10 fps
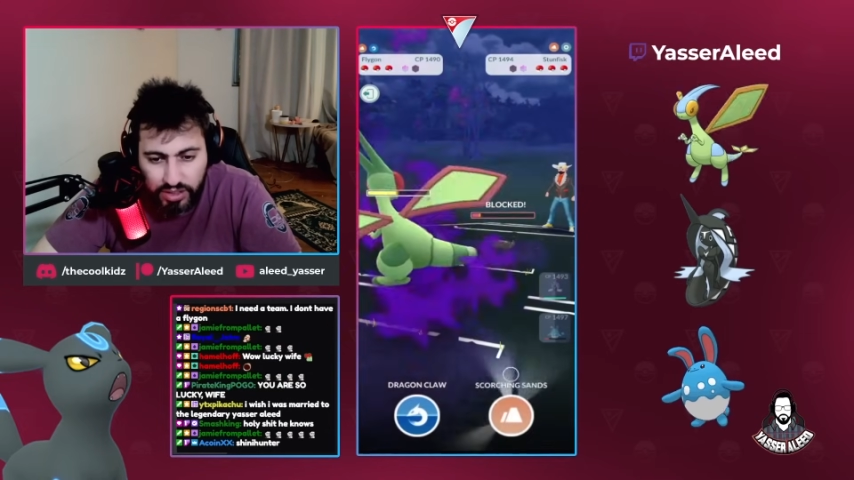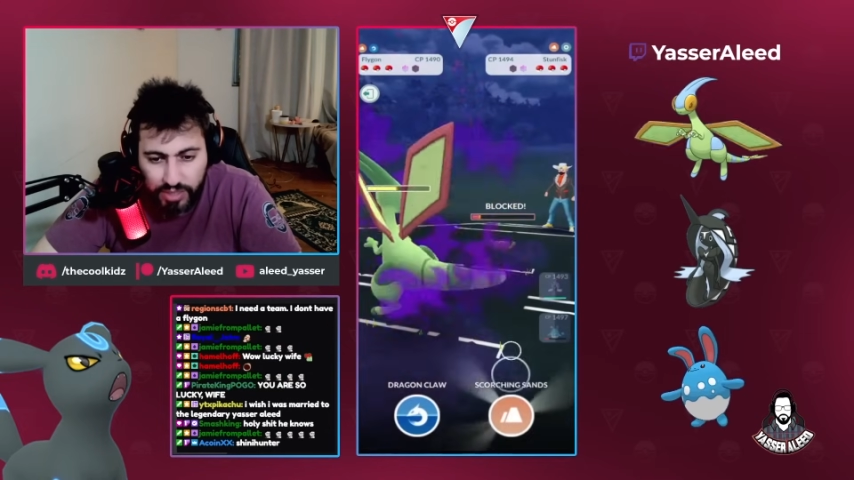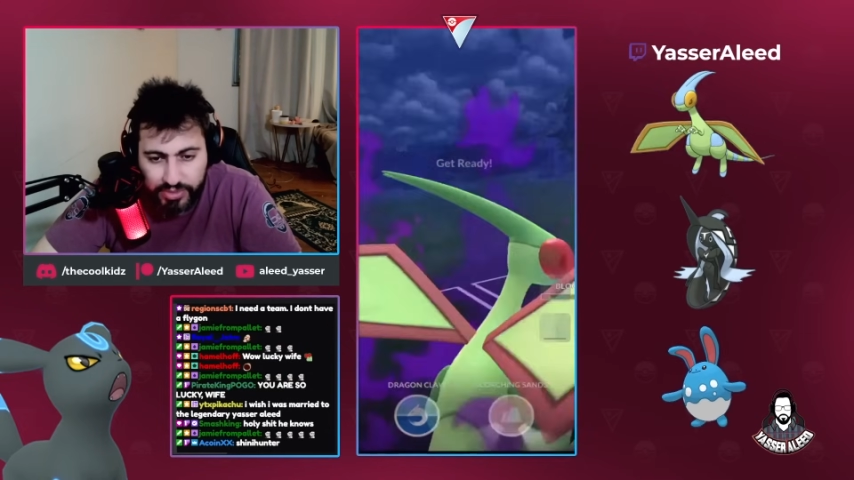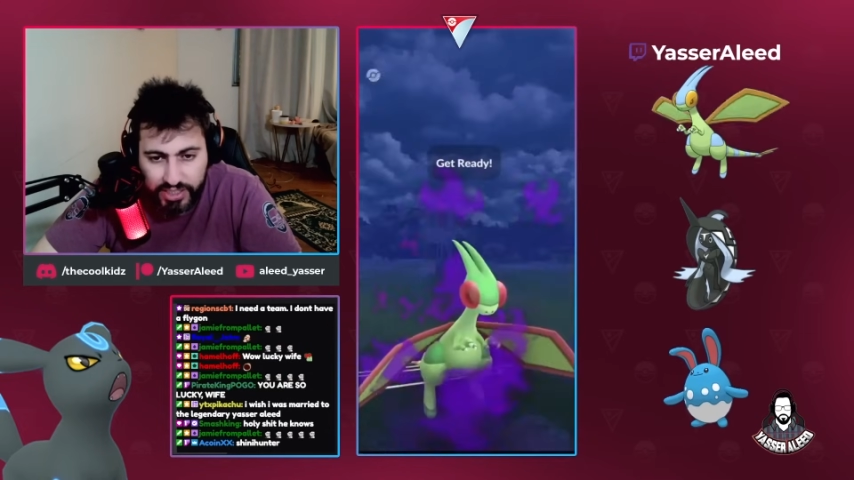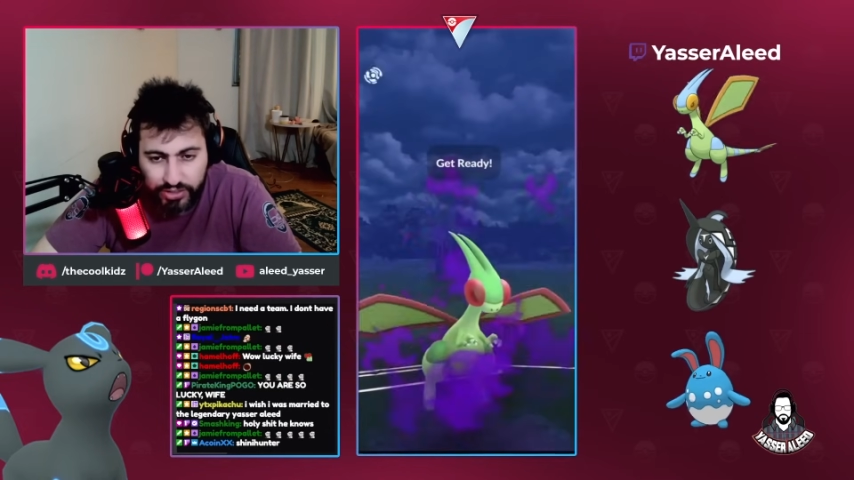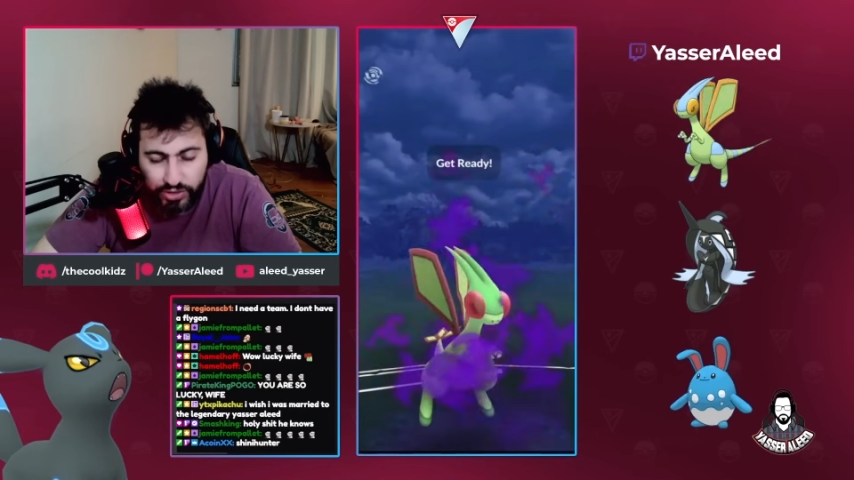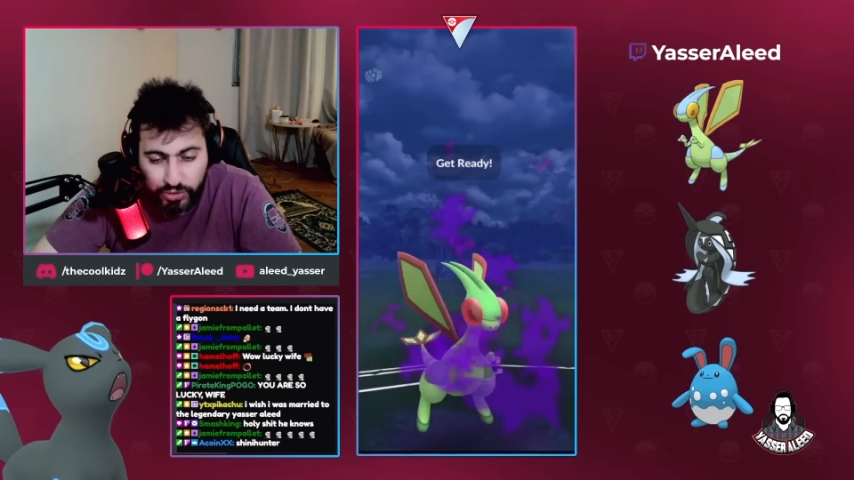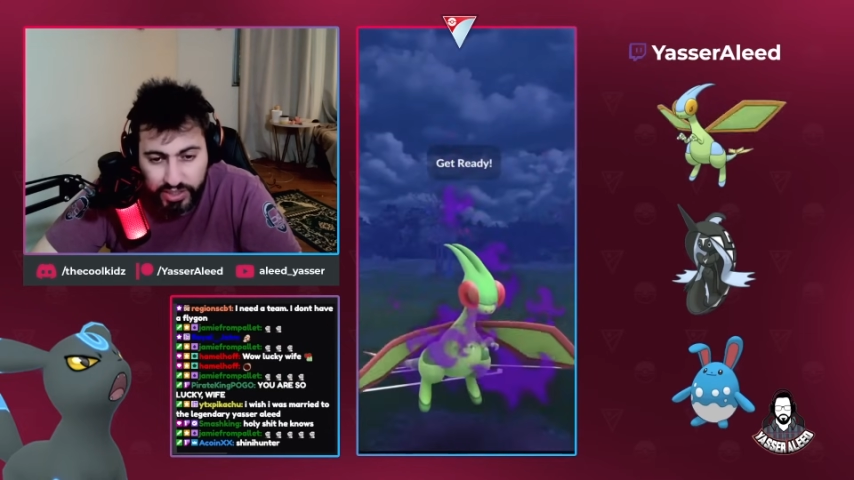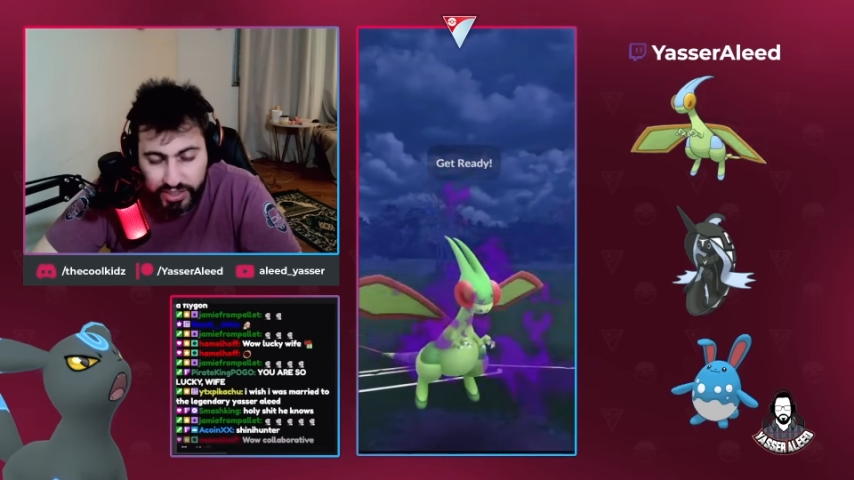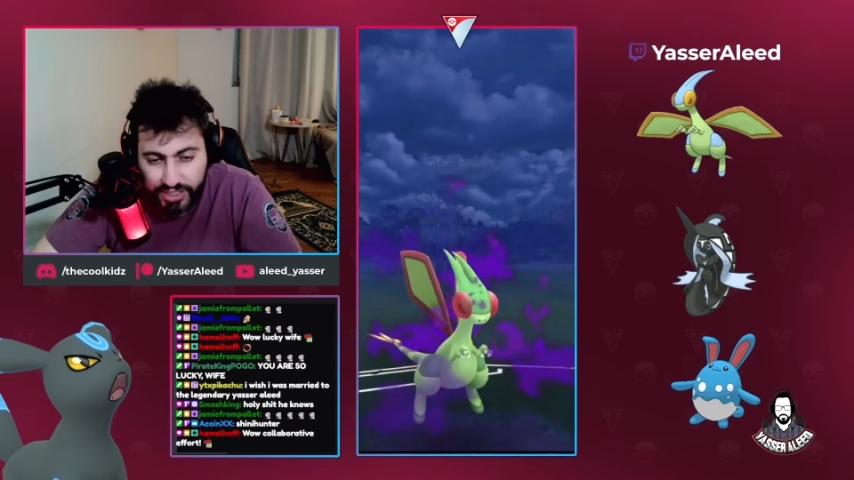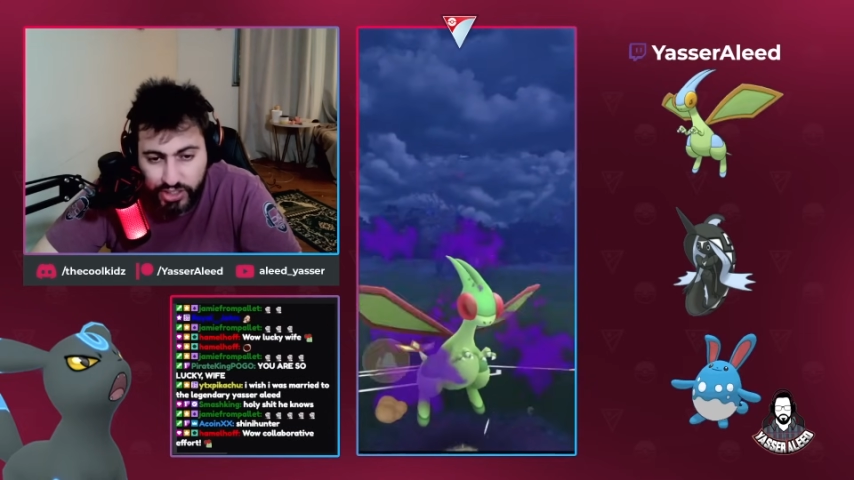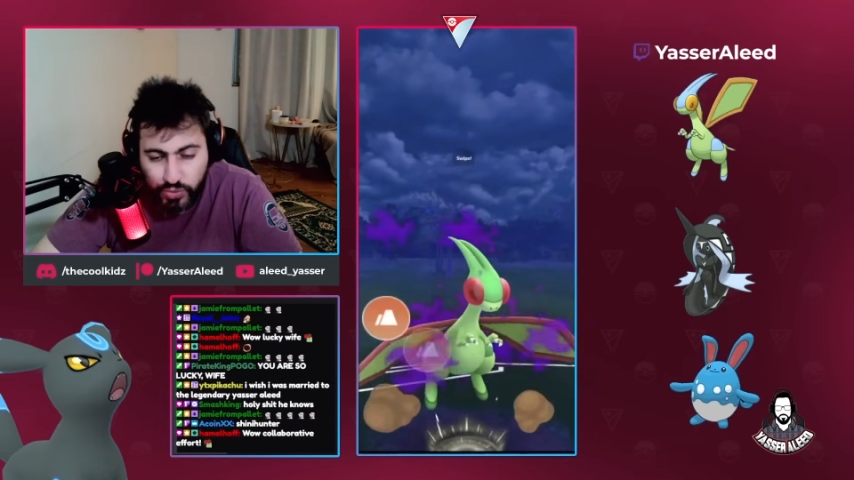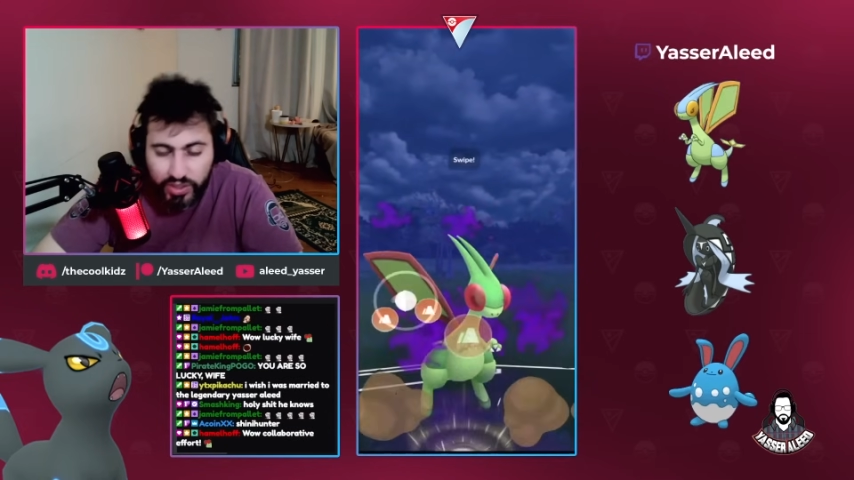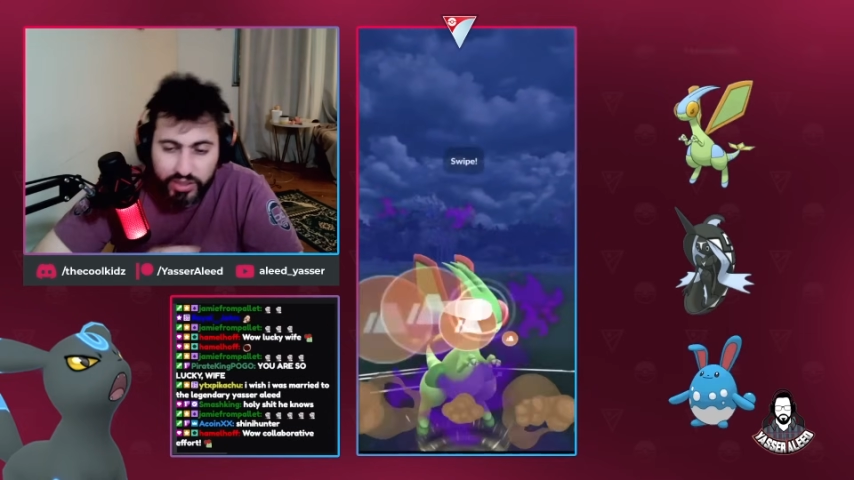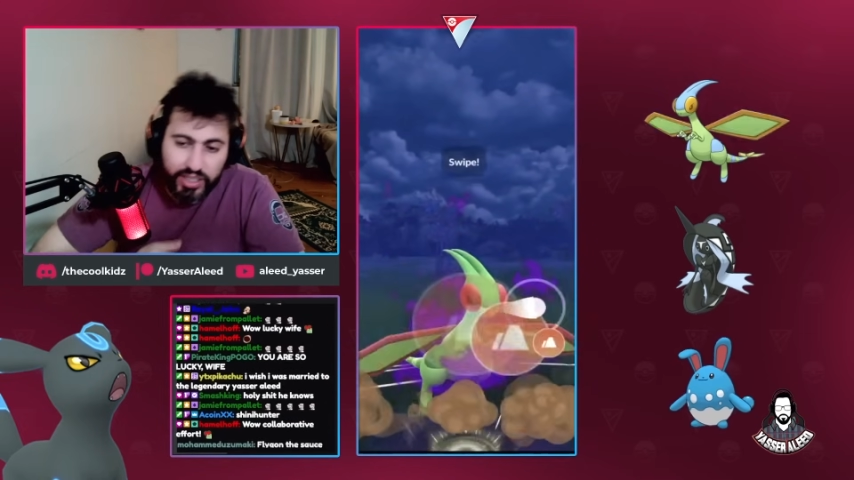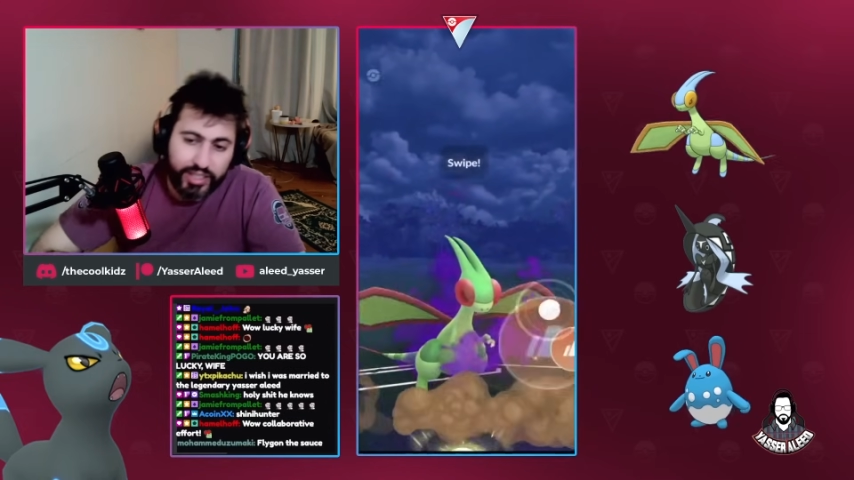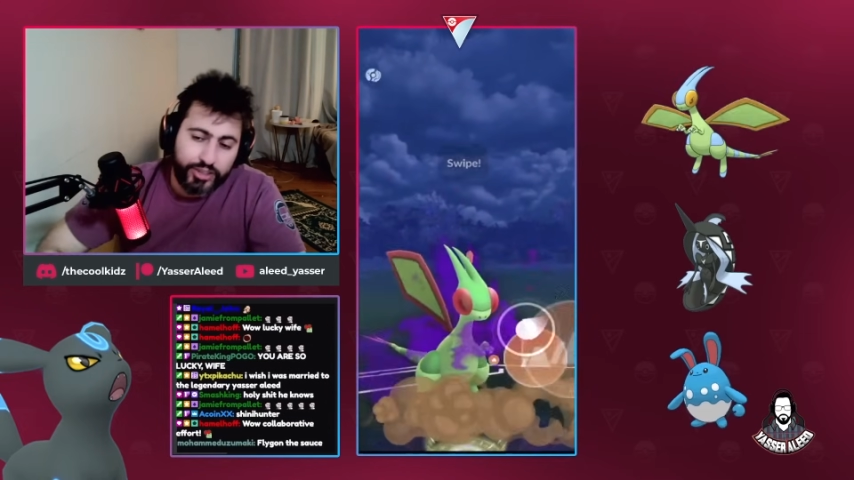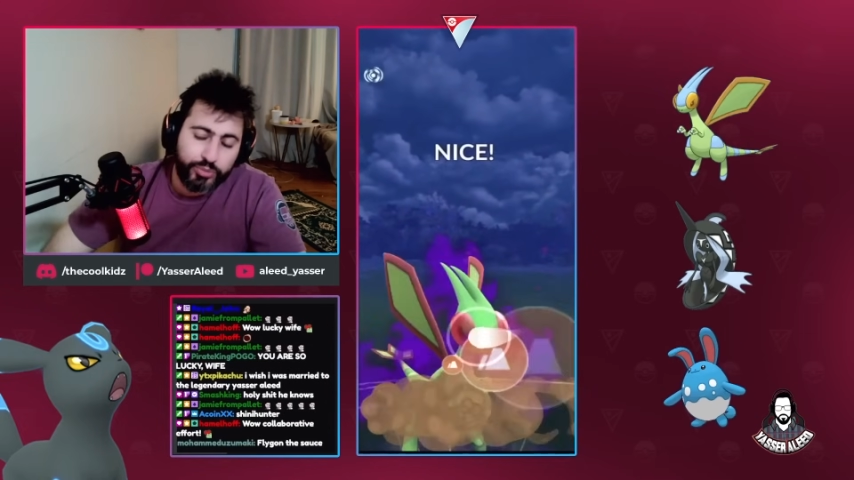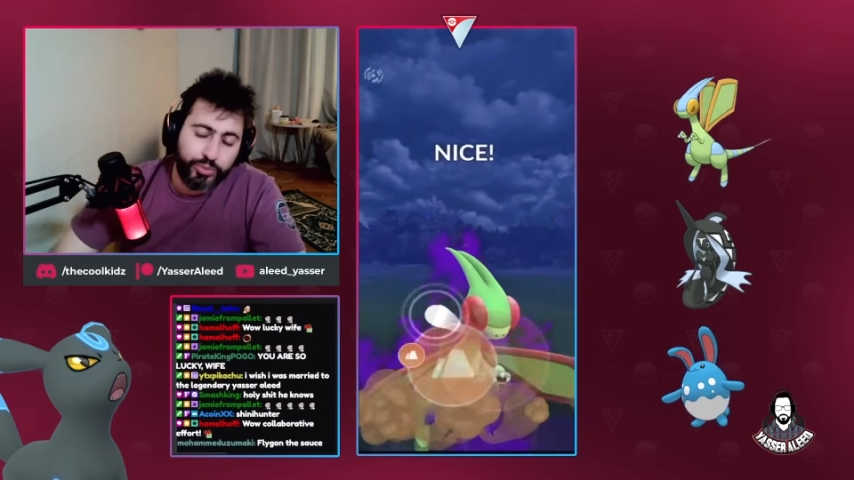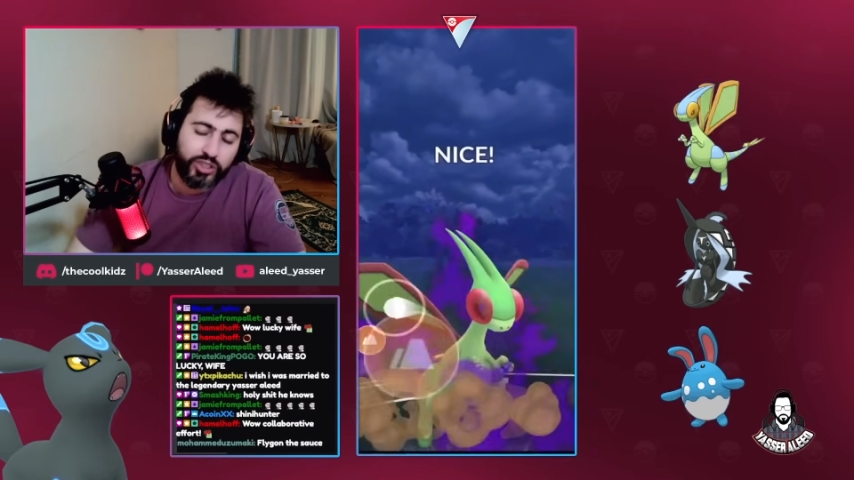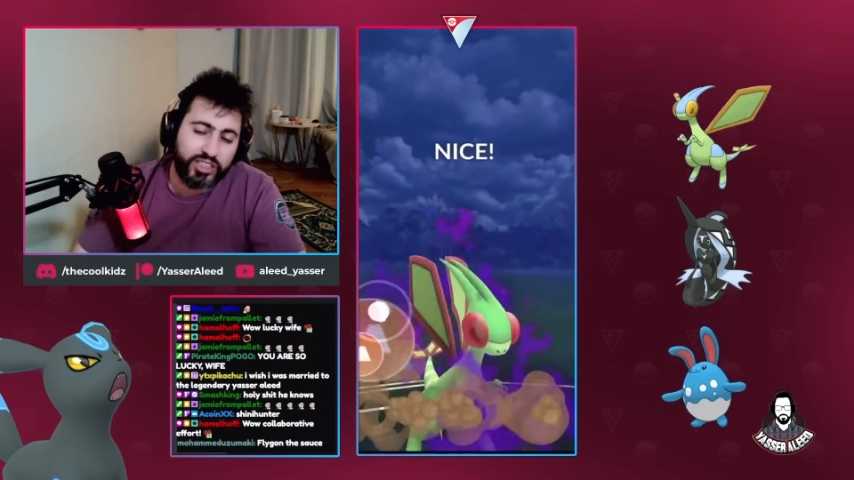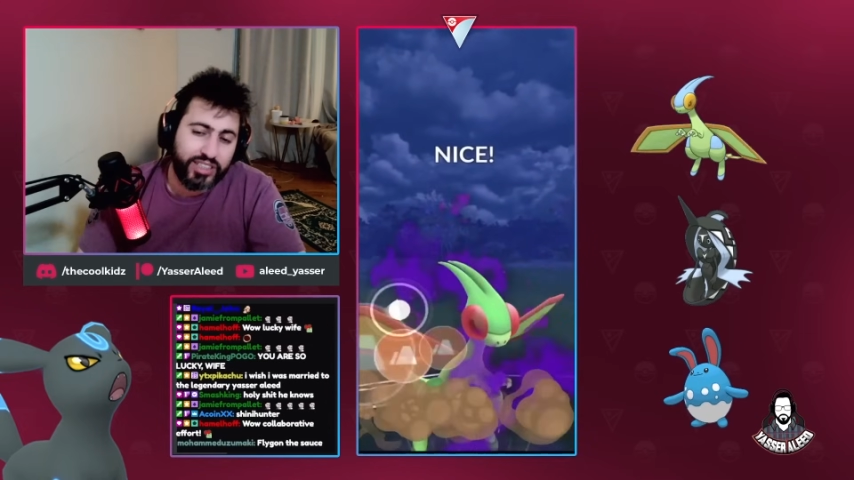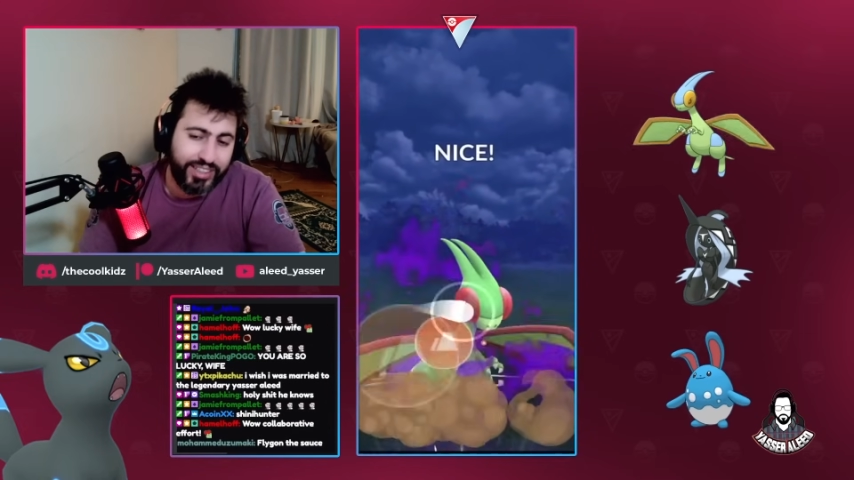I'm gonna throw the next one, and opponent,